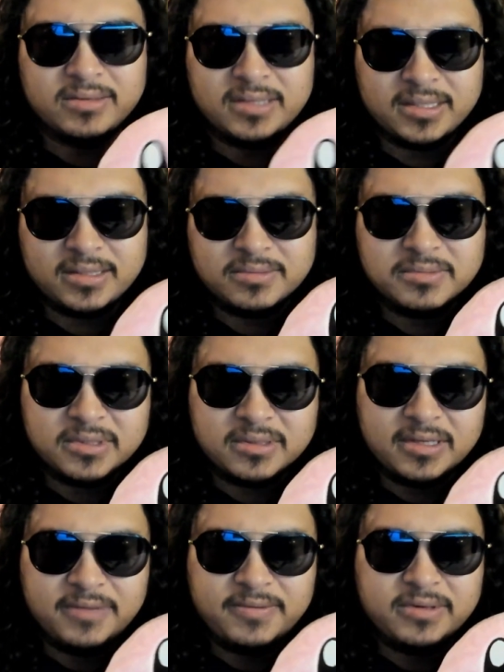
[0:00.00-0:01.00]
Like, well,
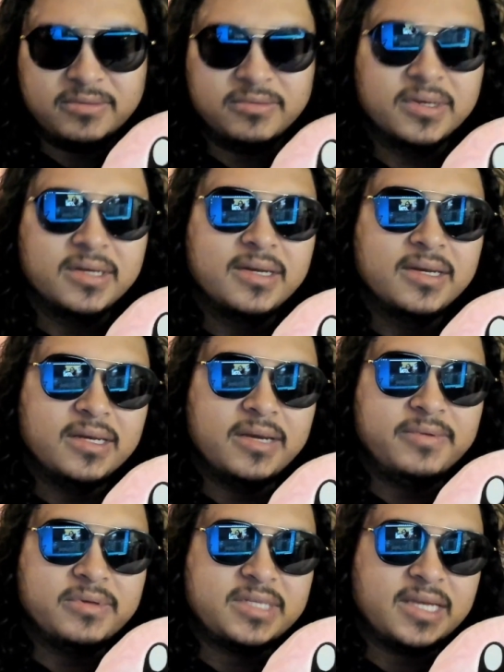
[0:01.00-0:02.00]
if you
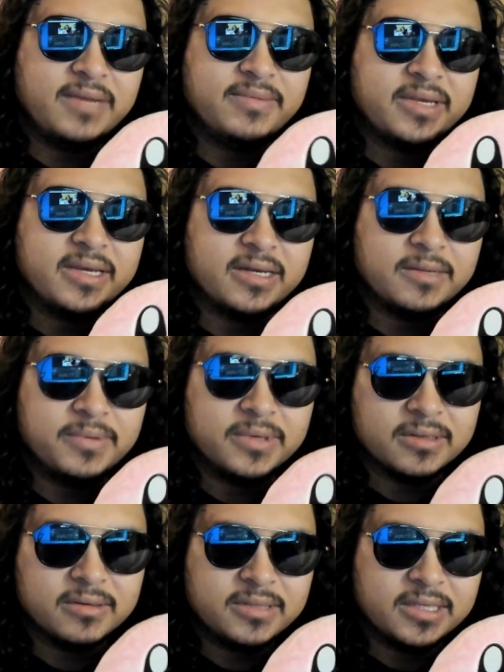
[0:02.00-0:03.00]
save the
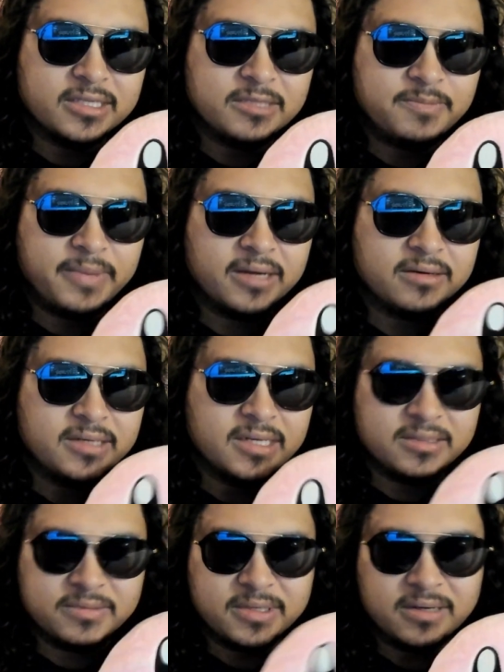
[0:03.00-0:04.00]
caterpillar, then the spider
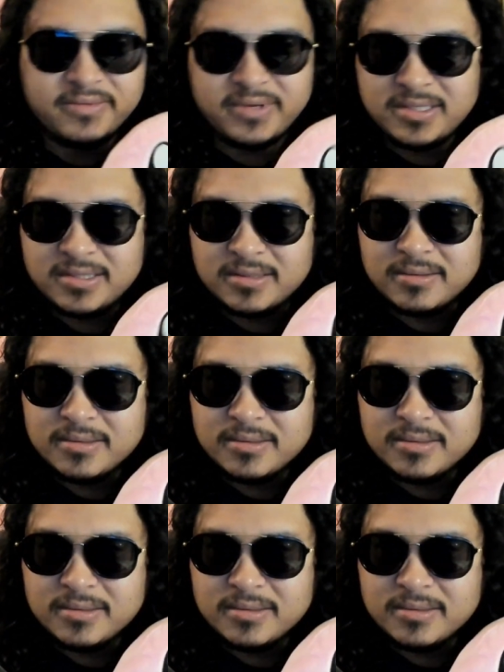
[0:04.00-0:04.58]
dies of starvation.